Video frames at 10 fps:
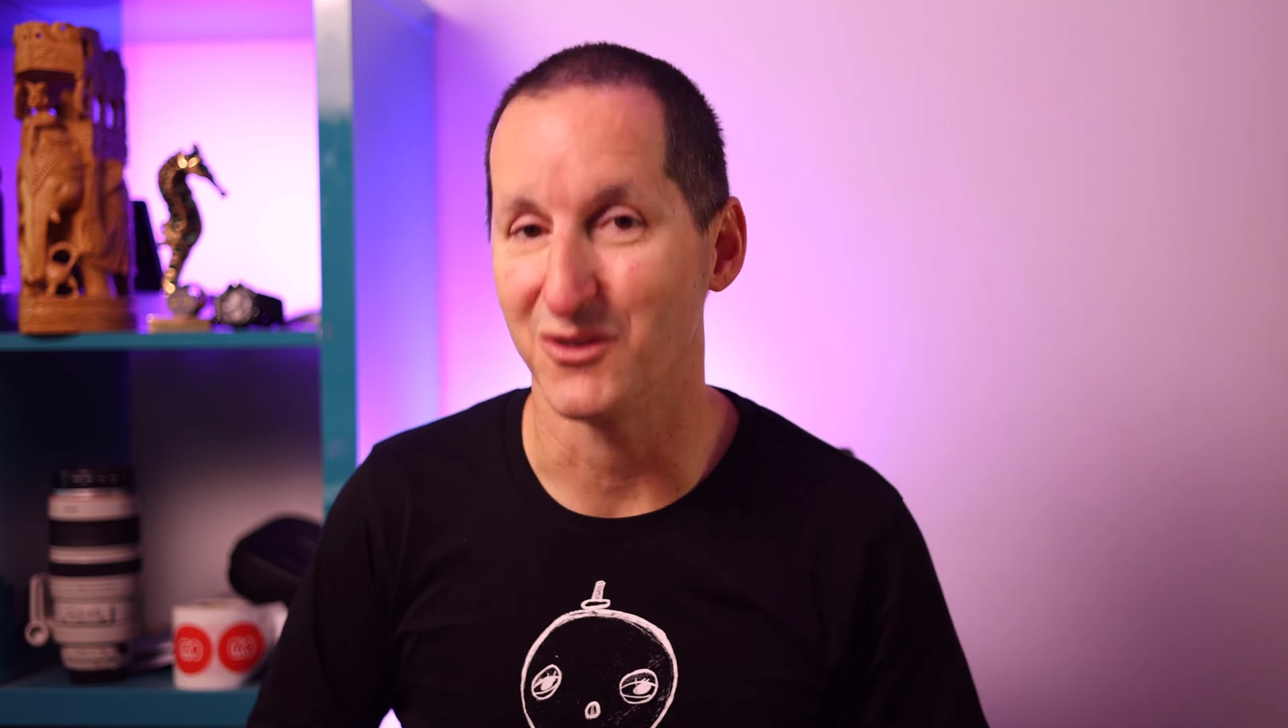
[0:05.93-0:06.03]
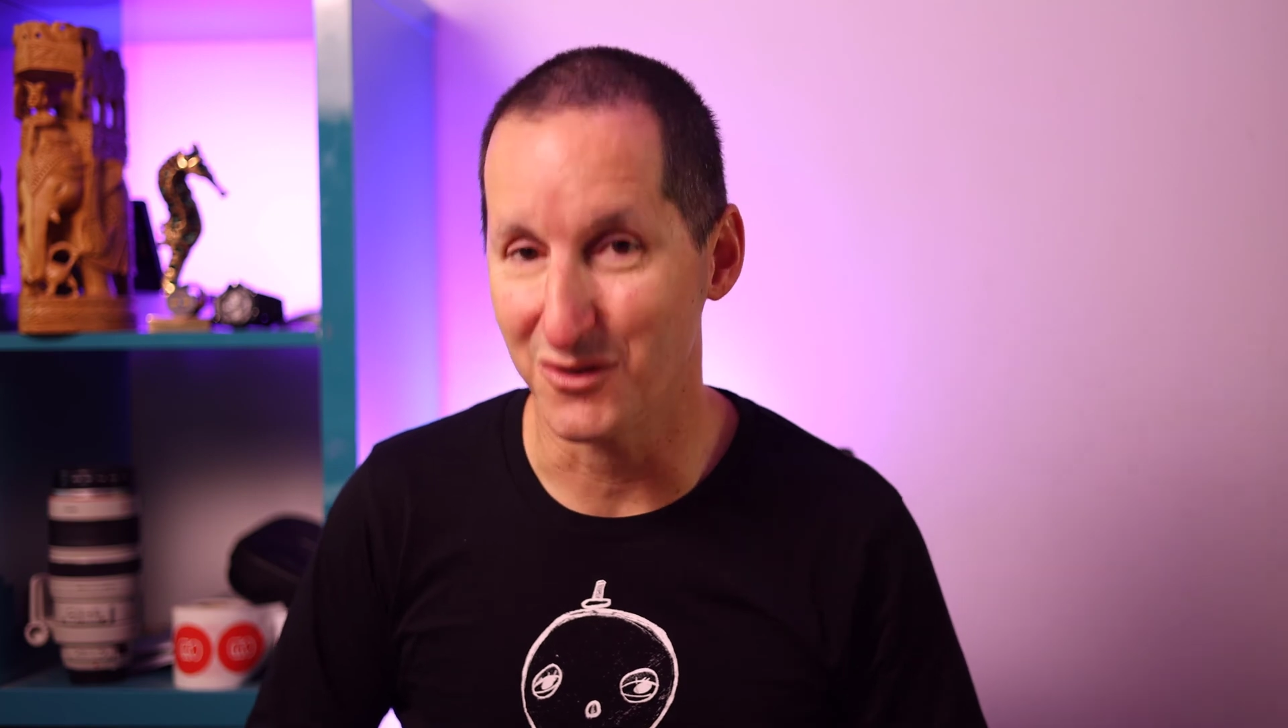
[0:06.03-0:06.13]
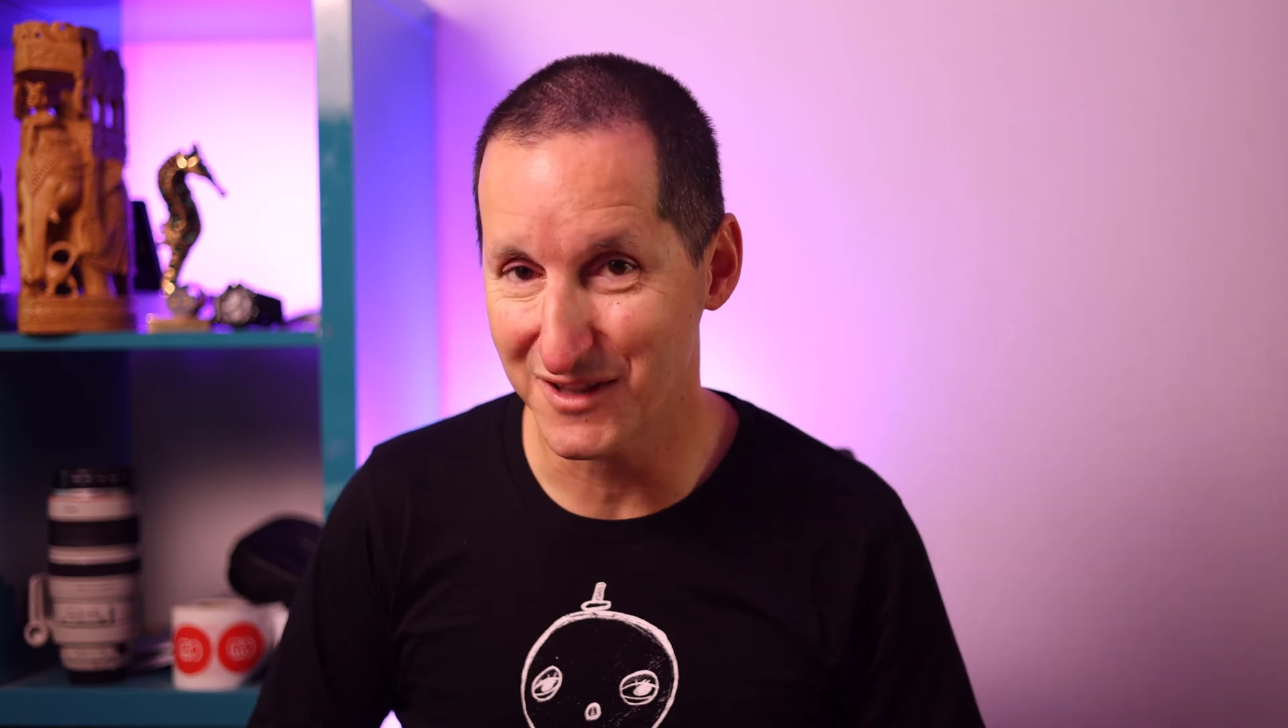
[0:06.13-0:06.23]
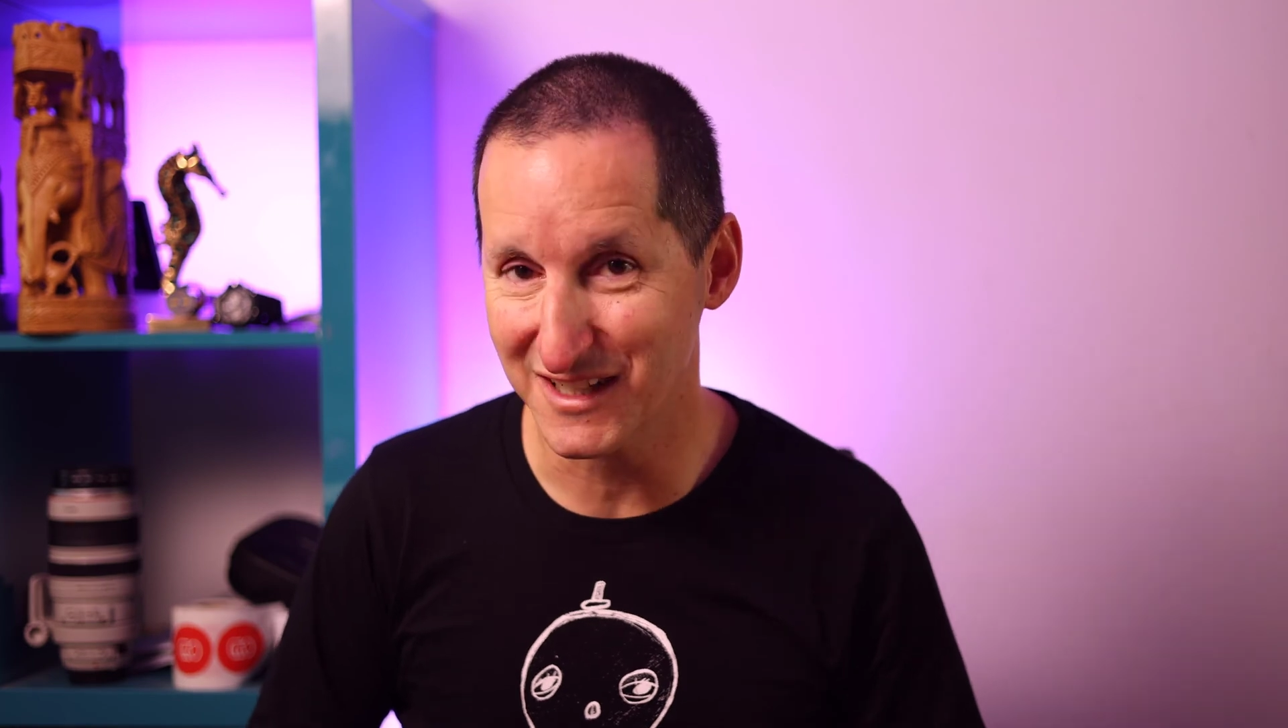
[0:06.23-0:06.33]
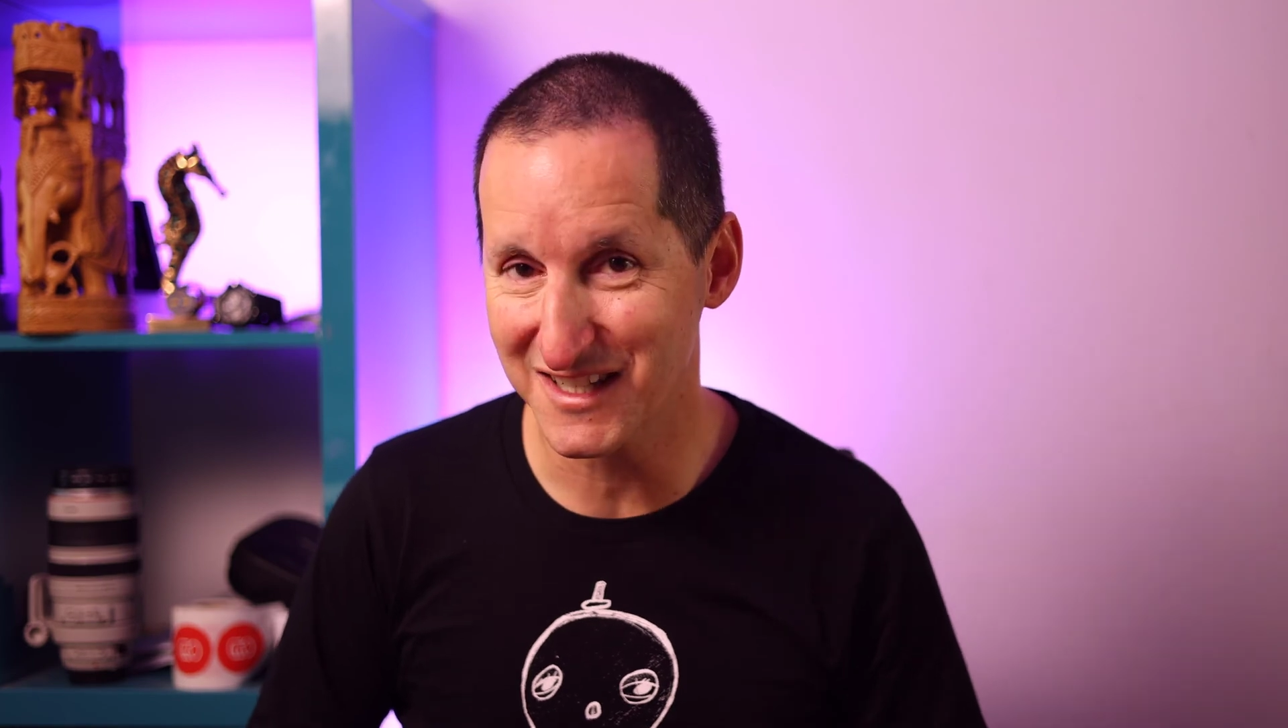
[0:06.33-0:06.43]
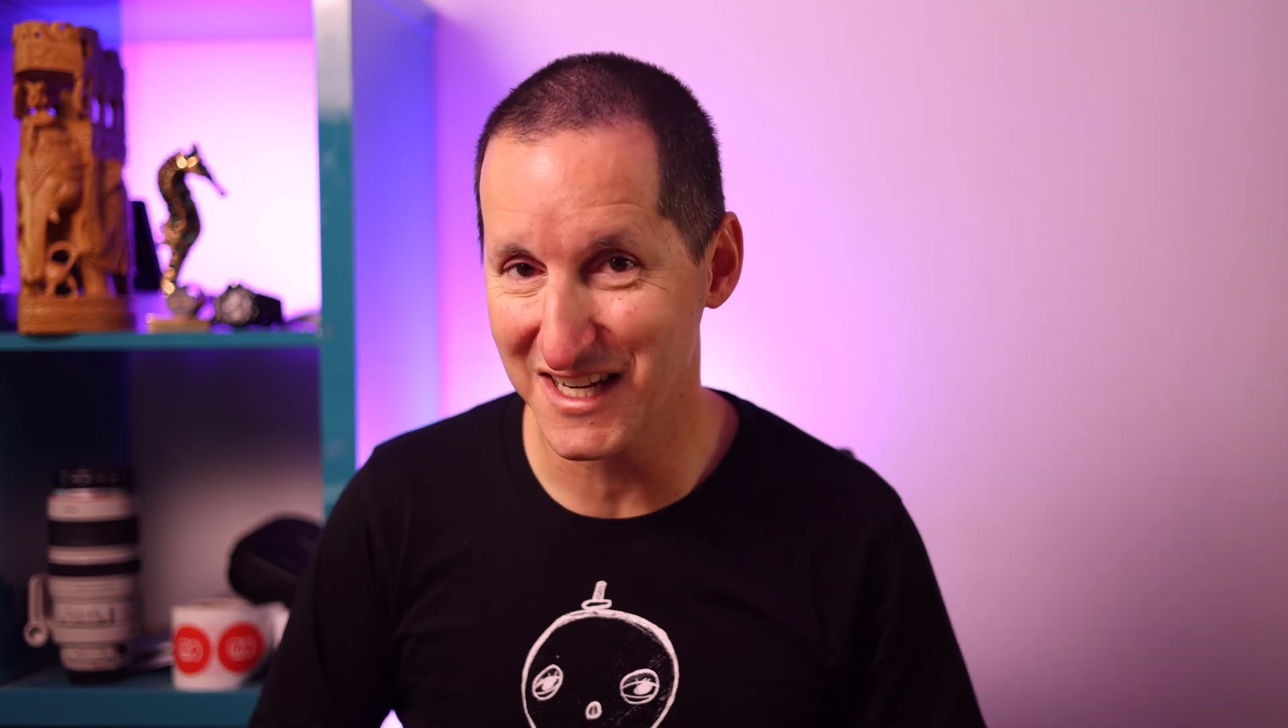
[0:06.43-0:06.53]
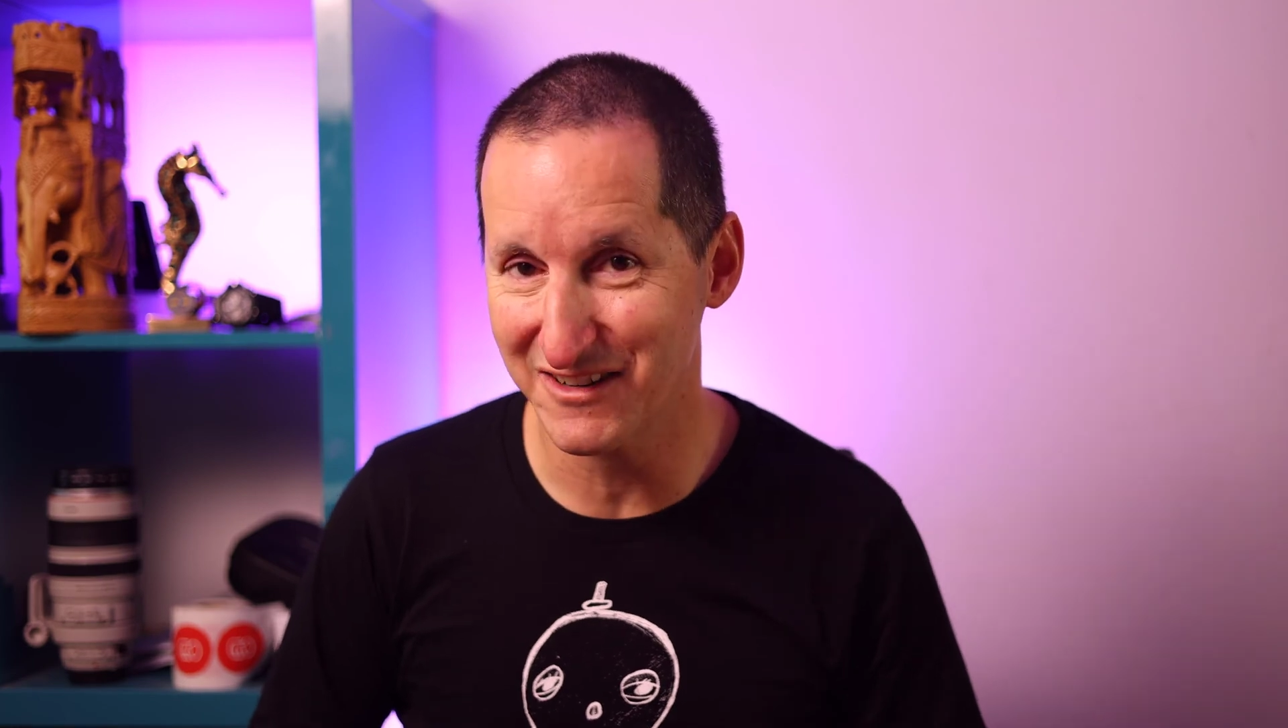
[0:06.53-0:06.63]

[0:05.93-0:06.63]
you think's